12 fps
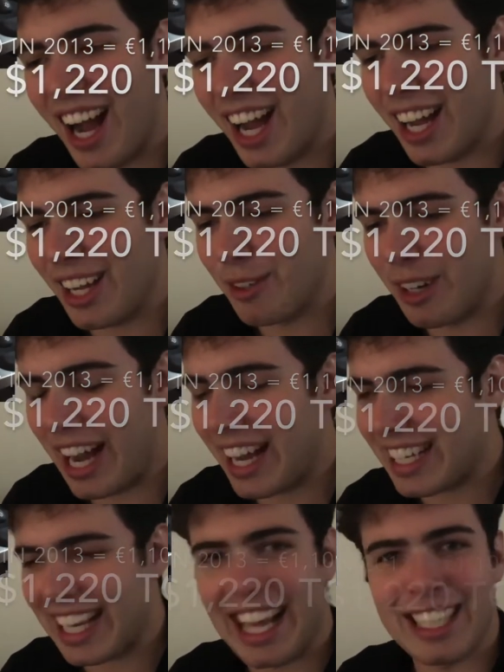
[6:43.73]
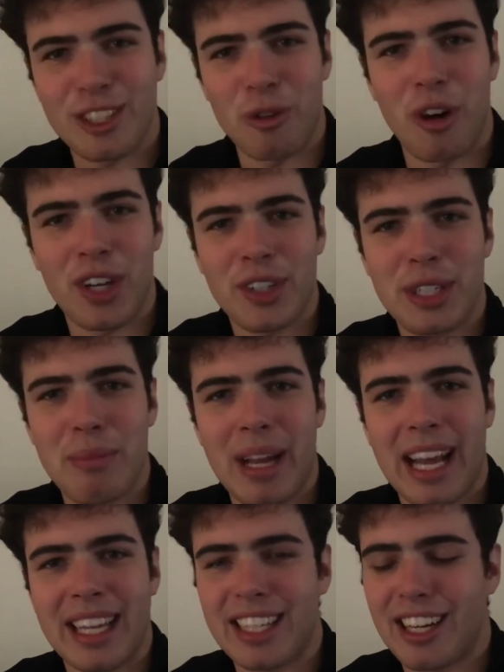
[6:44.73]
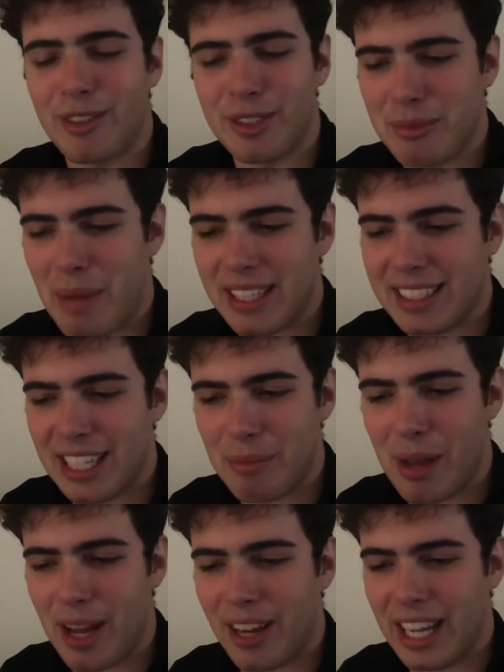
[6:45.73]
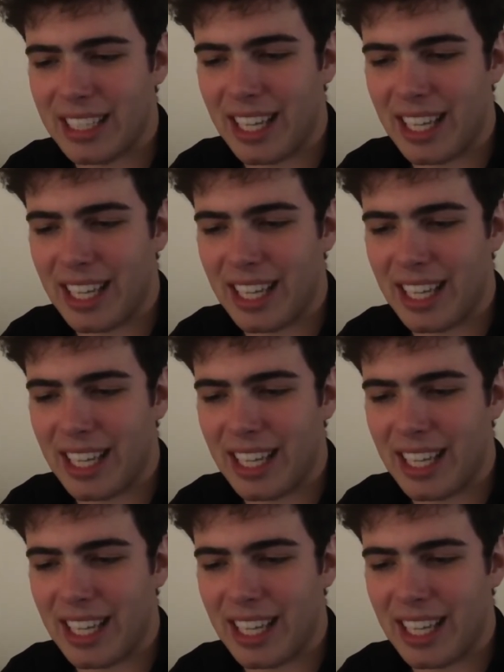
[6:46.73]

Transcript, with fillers: I had a glass of water in my hand and I was messing about.